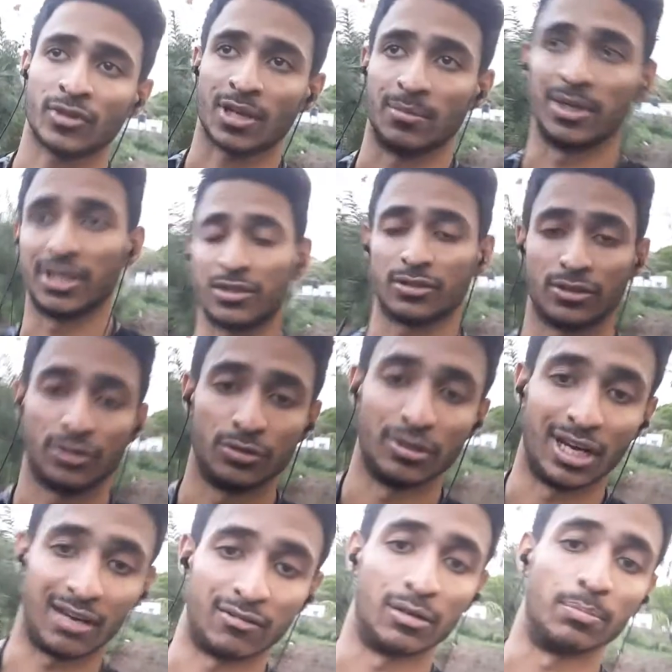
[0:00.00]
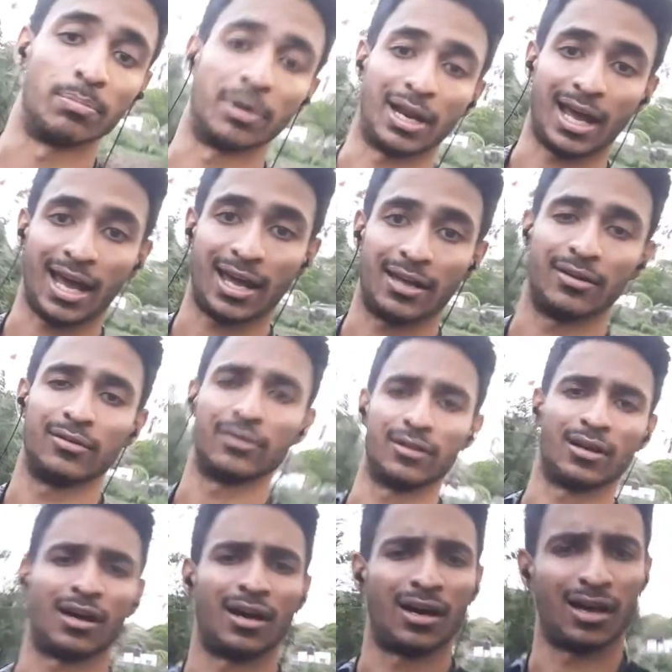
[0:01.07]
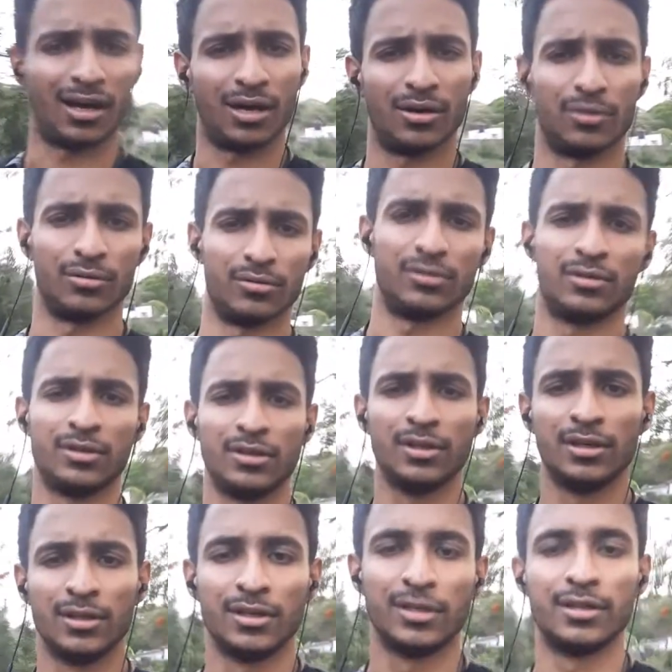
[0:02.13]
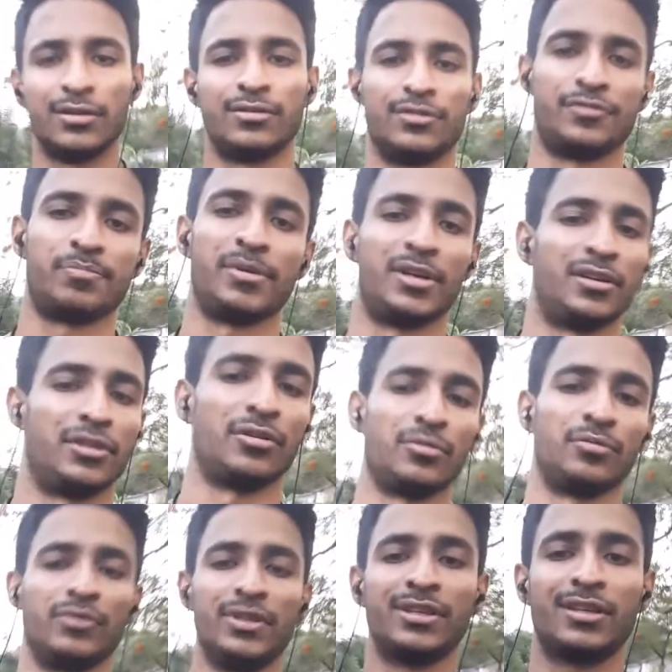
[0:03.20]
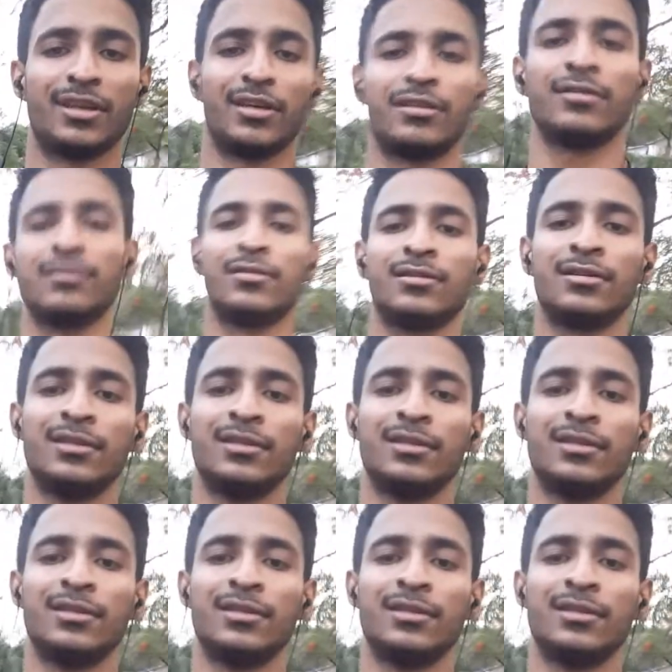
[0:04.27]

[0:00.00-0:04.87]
Make sure you have a plan on how to spend your weekend.